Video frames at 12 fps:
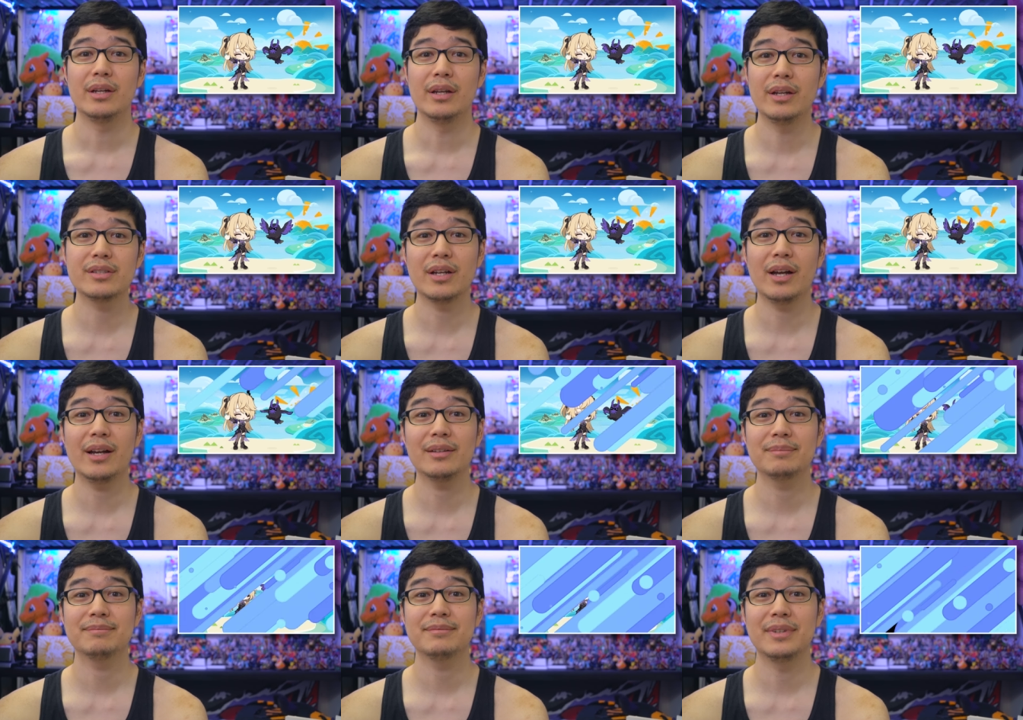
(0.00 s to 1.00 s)
it is hot.
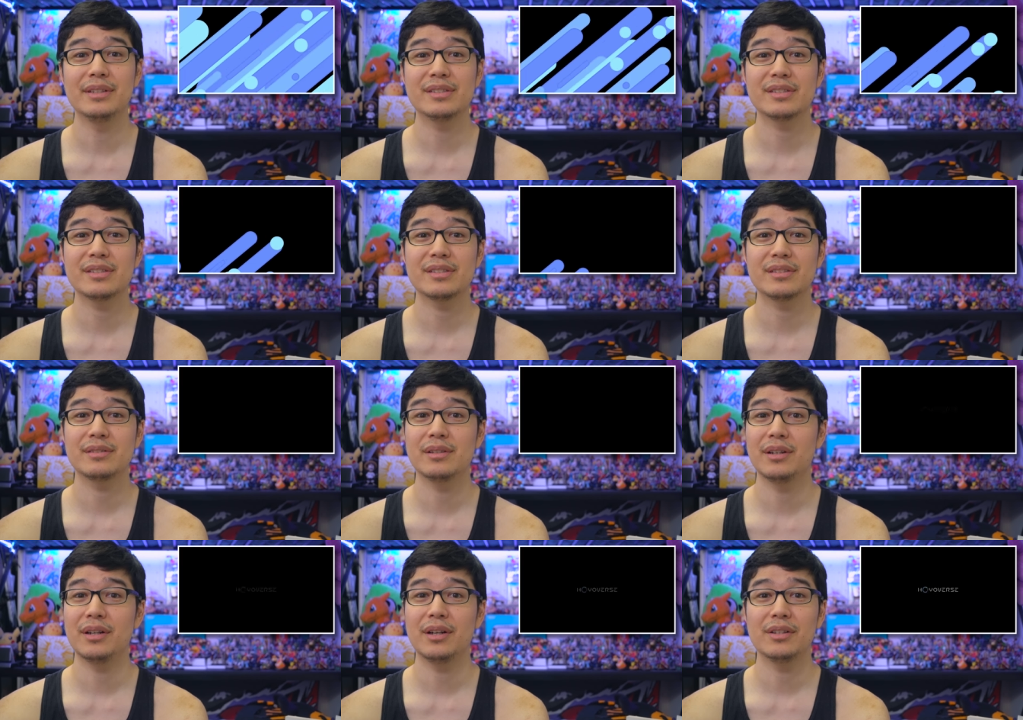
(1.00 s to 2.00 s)
It's
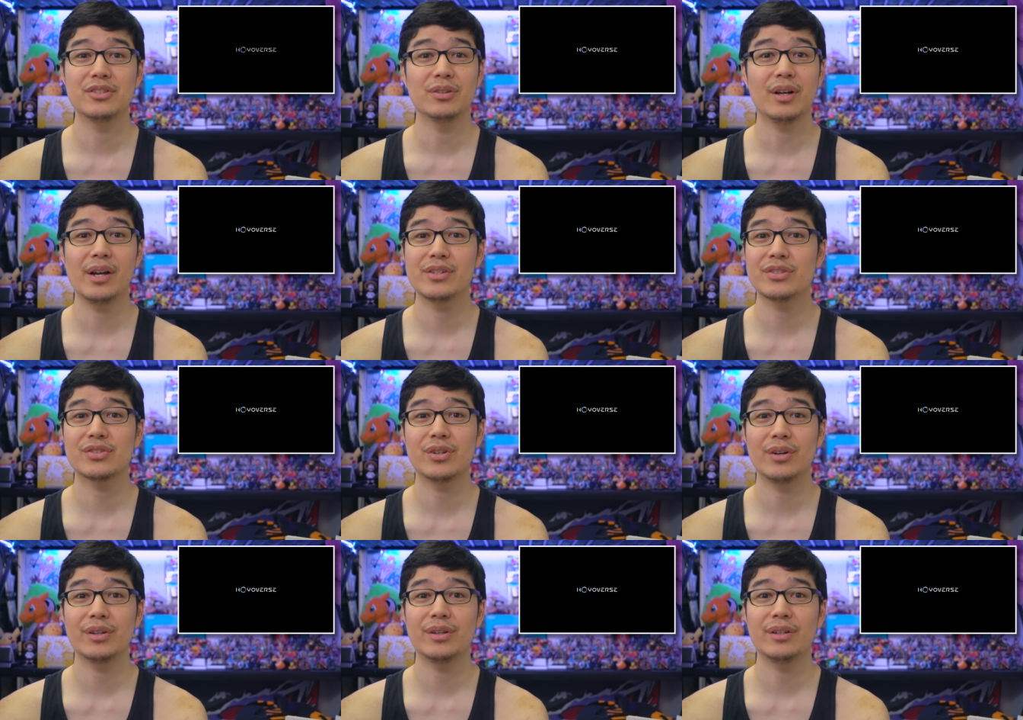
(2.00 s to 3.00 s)
uh, July just
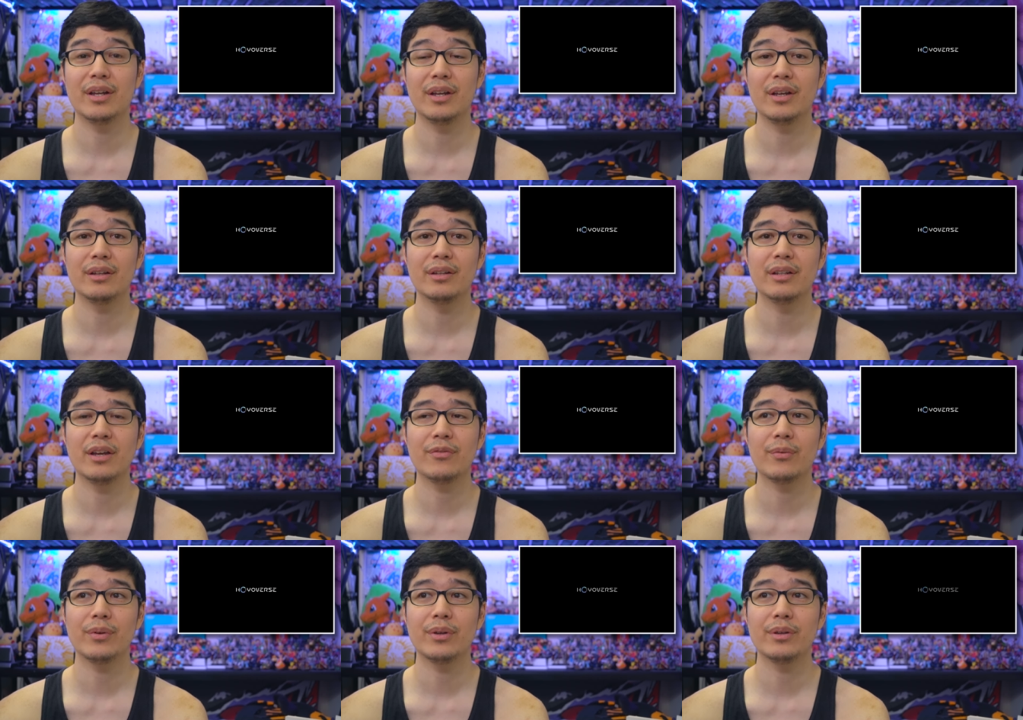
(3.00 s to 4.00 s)
started, and
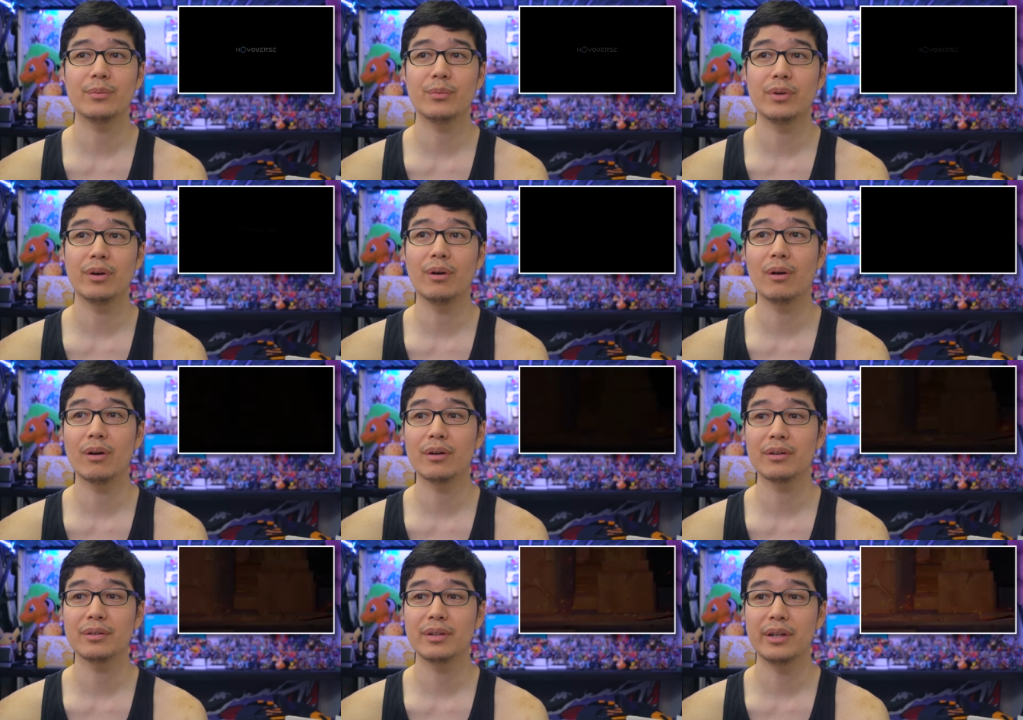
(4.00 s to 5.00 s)
definitely we
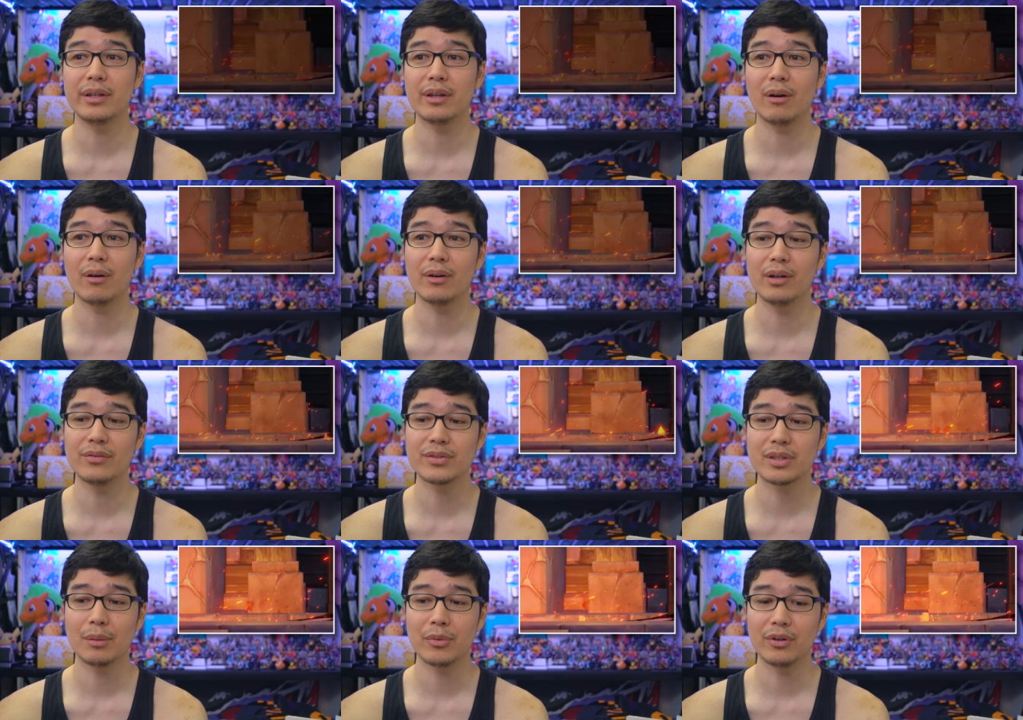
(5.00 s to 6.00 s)
are in the heart of
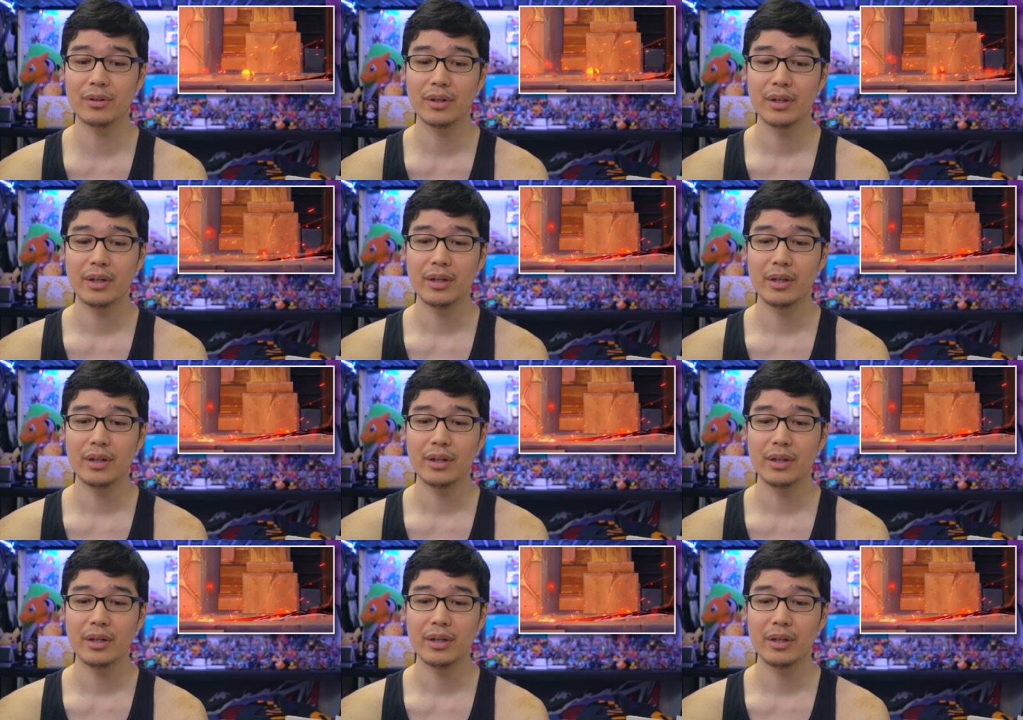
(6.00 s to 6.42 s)
summer